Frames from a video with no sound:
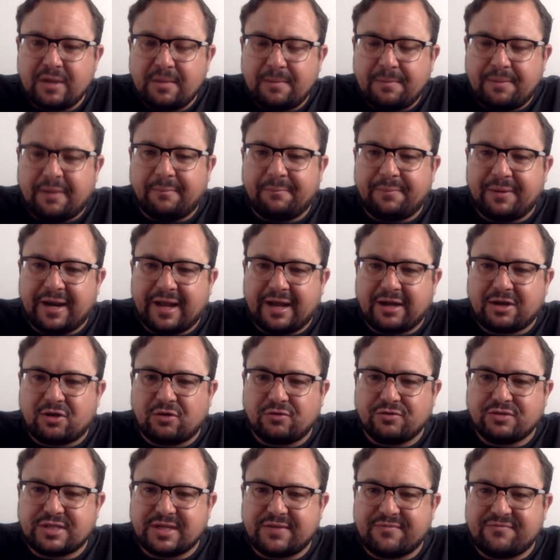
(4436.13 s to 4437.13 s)
pumping out
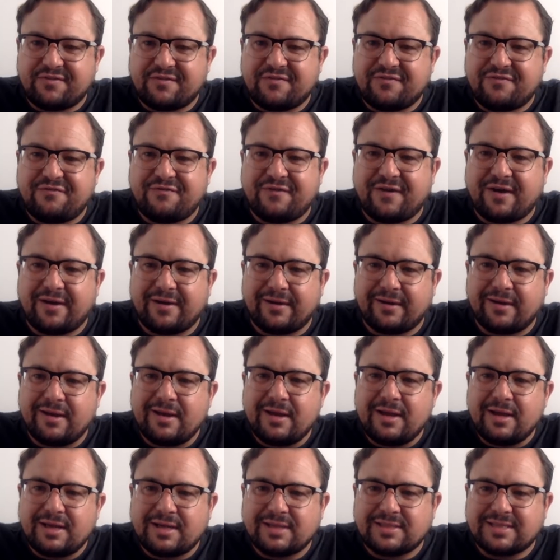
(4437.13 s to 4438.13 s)
content for fun,
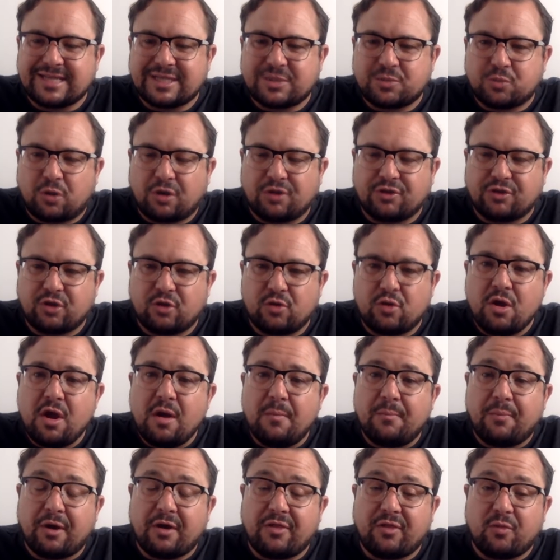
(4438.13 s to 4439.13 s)
because that's what I do.
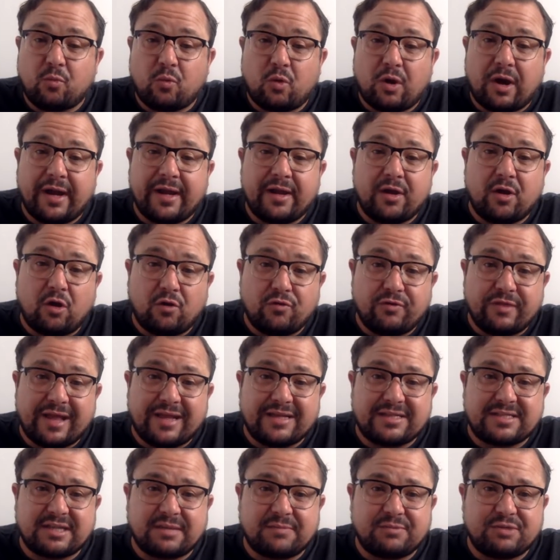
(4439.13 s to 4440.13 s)
By the way, on
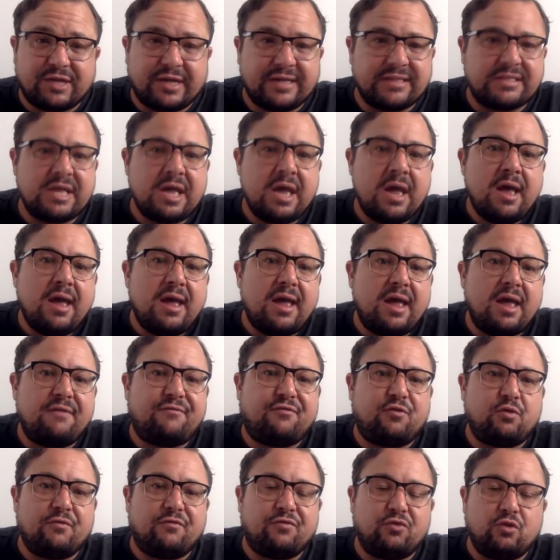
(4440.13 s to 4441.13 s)
that subject, if
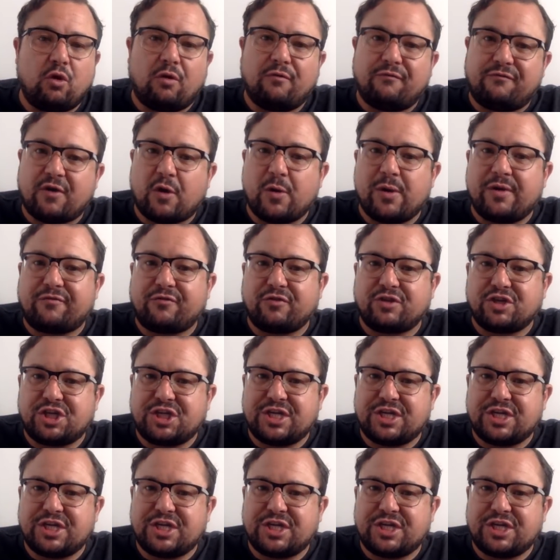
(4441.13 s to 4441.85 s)
you have not voted for us